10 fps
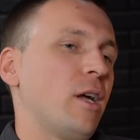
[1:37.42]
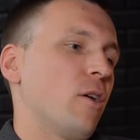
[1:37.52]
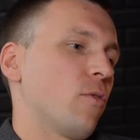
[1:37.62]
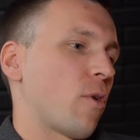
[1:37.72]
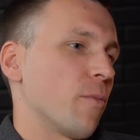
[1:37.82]

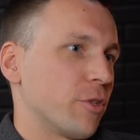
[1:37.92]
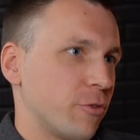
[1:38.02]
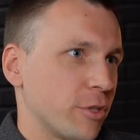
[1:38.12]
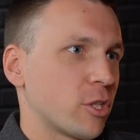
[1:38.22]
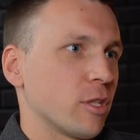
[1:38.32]
from the
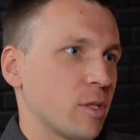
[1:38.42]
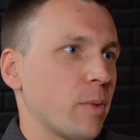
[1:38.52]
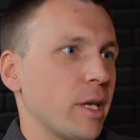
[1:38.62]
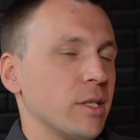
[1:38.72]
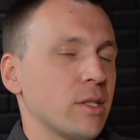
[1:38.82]
traditional
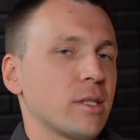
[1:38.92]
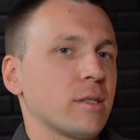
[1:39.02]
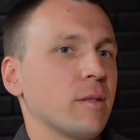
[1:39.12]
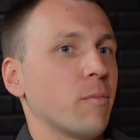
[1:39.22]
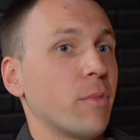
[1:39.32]
space,
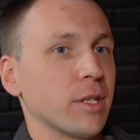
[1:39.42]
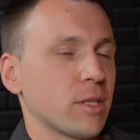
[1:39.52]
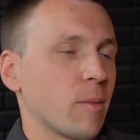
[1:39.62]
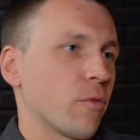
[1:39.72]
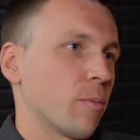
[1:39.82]
bring
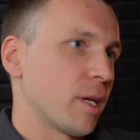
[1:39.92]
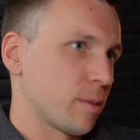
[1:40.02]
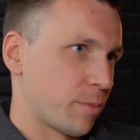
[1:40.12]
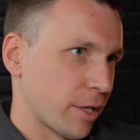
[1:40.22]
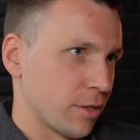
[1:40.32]
some of the best
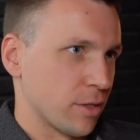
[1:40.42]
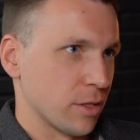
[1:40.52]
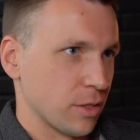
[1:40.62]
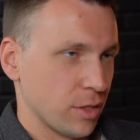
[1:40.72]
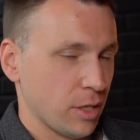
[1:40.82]

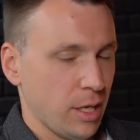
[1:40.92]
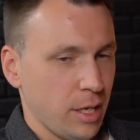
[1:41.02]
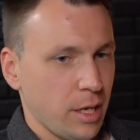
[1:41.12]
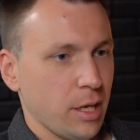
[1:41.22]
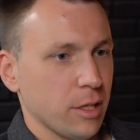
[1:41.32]
practices,
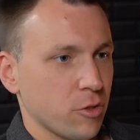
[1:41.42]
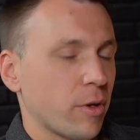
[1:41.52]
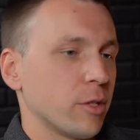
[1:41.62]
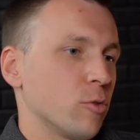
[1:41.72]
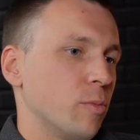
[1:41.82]
and
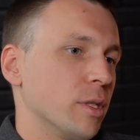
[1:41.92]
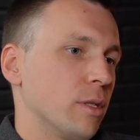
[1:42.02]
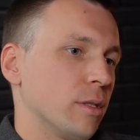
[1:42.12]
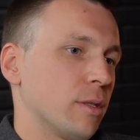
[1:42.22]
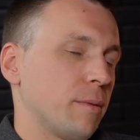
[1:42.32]
try to
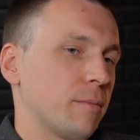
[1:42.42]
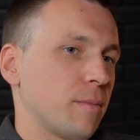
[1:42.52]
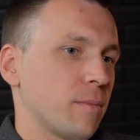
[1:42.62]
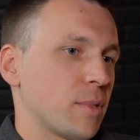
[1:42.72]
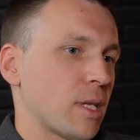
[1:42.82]
build
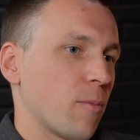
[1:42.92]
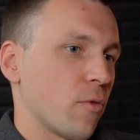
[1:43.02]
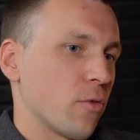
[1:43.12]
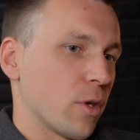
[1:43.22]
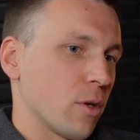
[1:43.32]
some
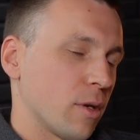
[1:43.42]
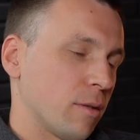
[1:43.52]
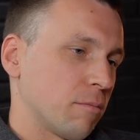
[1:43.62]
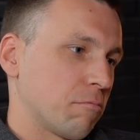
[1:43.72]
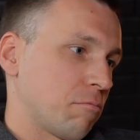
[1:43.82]
of the
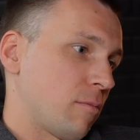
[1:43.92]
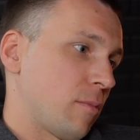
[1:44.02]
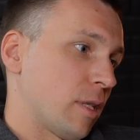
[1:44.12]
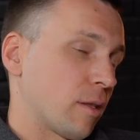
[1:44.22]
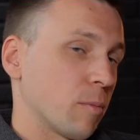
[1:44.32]

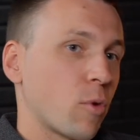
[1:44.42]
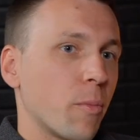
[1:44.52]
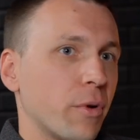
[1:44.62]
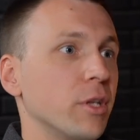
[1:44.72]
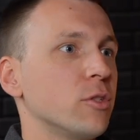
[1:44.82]

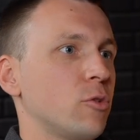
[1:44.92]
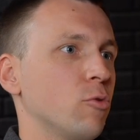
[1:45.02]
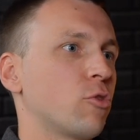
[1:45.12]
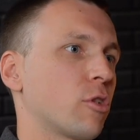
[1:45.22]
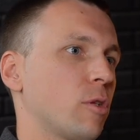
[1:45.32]
proper
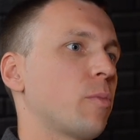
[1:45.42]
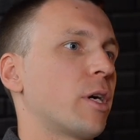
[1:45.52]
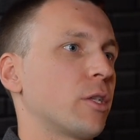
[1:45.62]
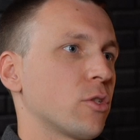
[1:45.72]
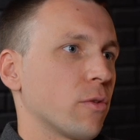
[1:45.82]
institutional
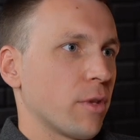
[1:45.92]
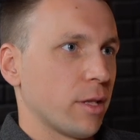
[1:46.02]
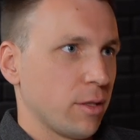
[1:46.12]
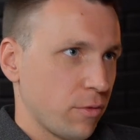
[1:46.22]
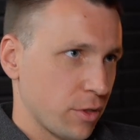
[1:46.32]
parts of that
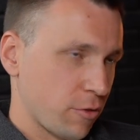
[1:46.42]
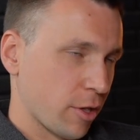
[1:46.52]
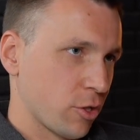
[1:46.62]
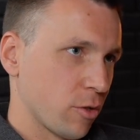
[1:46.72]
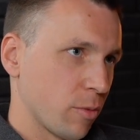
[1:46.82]

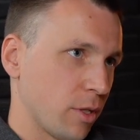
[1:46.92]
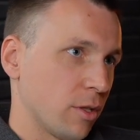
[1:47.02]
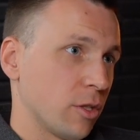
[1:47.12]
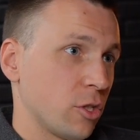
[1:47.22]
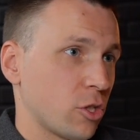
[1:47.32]
infrastructure within
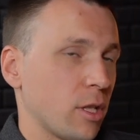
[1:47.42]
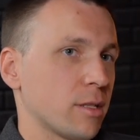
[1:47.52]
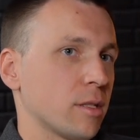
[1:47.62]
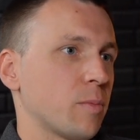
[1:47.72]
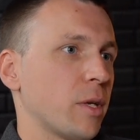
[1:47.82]
the digital
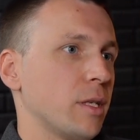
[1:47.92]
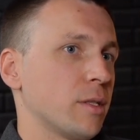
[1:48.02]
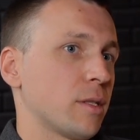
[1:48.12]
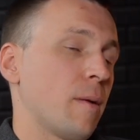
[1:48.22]
asset space,